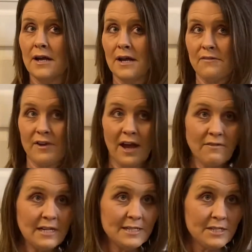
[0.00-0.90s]
if you have
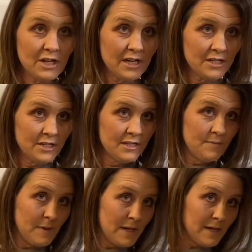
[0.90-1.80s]
any suggestions
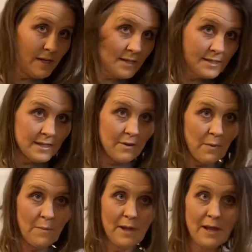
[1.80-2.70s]
because it
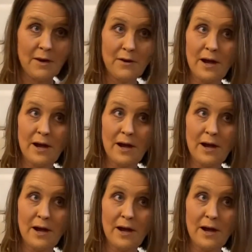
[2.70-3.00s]
won't be long.